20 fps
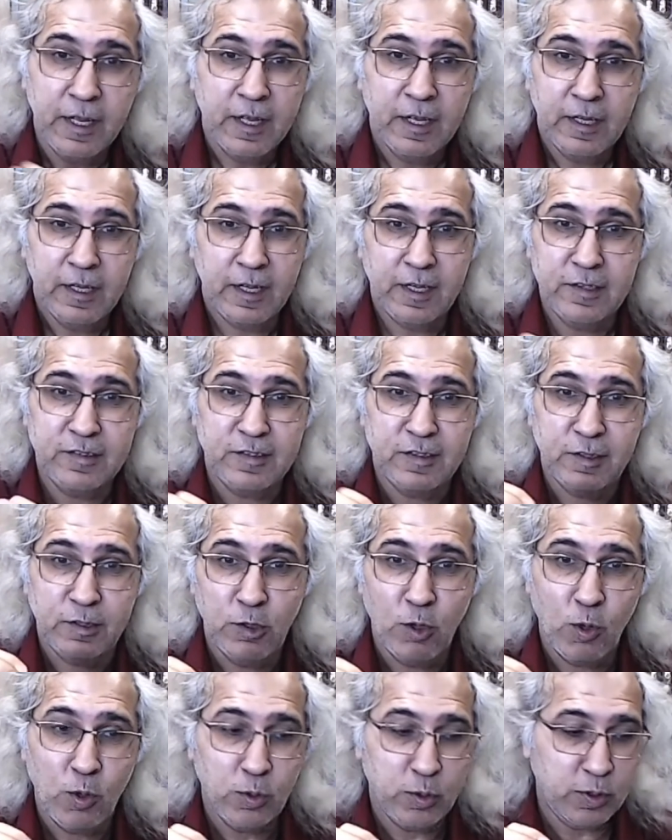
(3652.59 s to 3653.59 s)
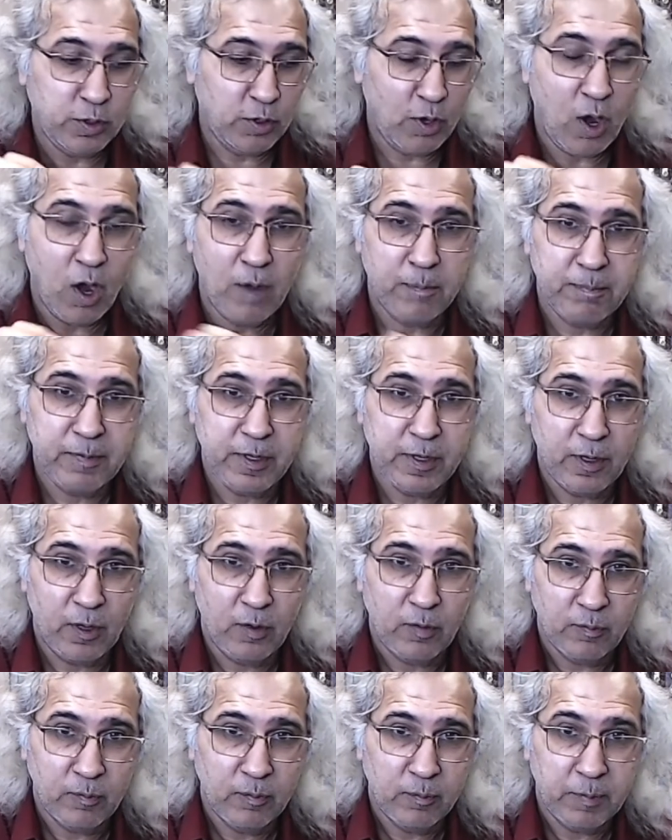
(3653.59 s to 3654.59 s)
is no top down
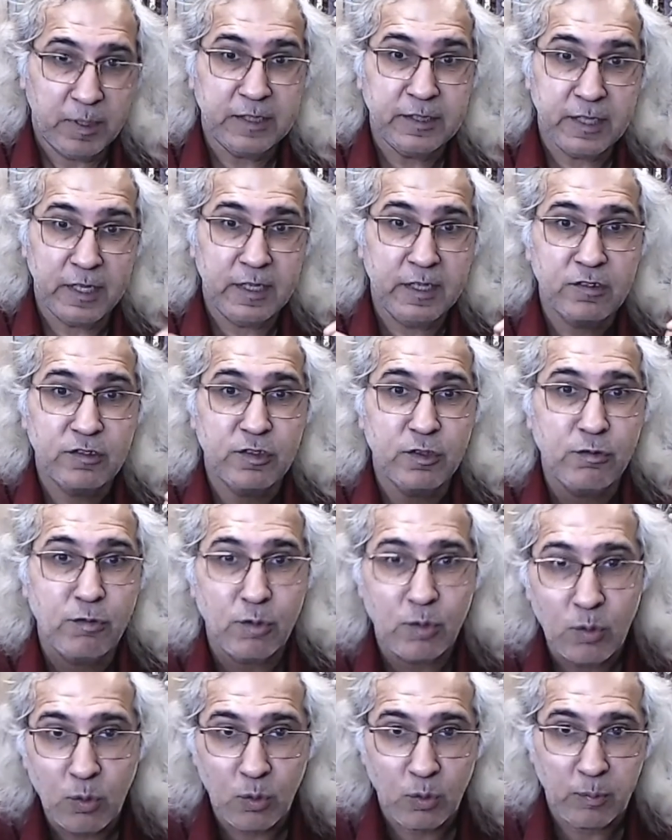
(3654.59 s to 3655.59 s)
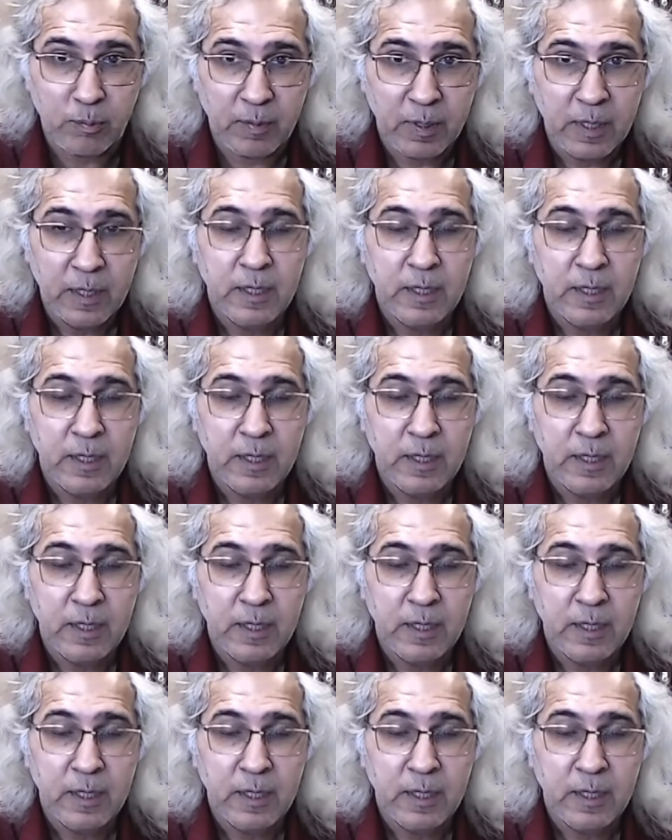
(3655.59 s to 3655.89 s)
but there is room